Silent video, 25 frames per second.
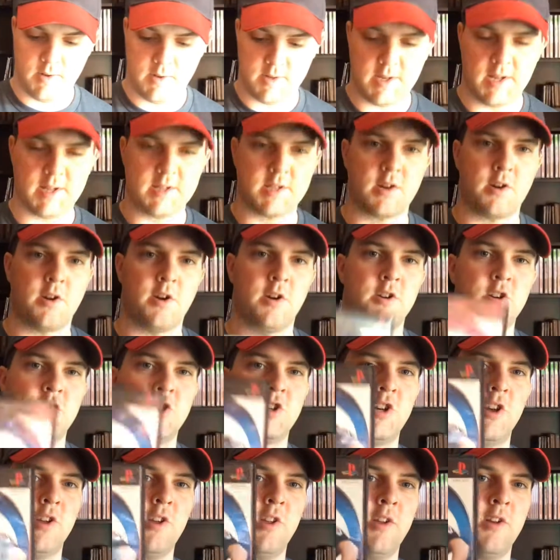This has Kurt
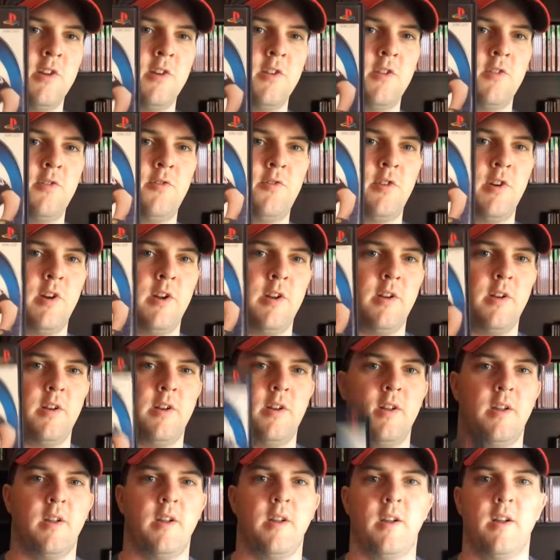Schilling on the front.
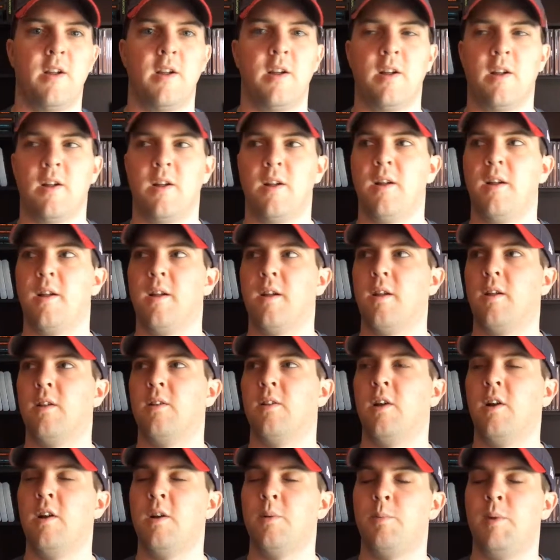A
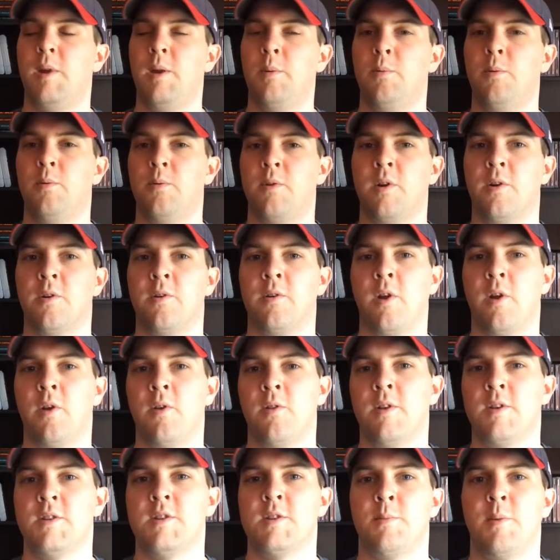lot of people don't
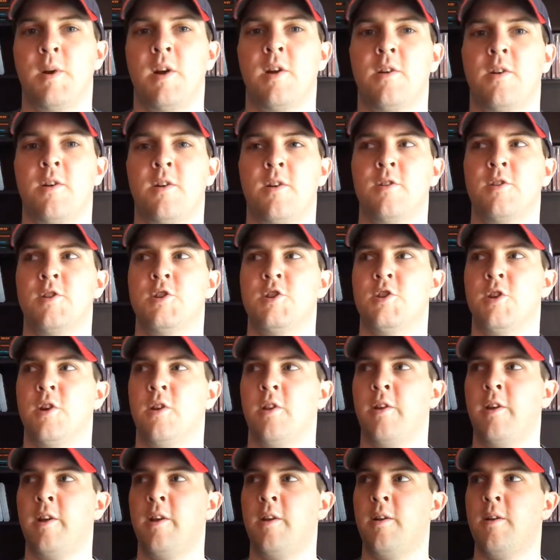know this about Kurt
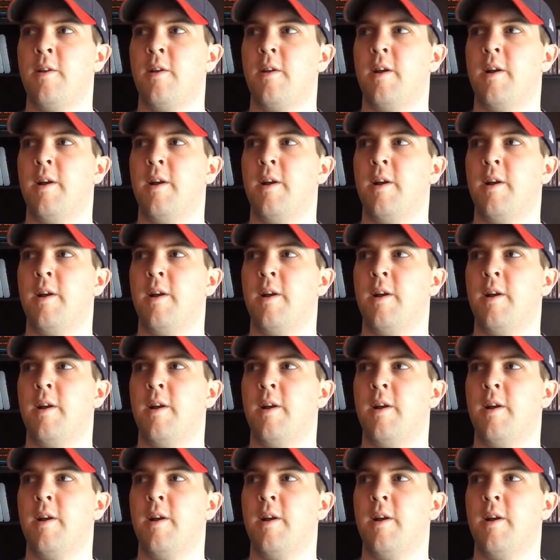Schilling.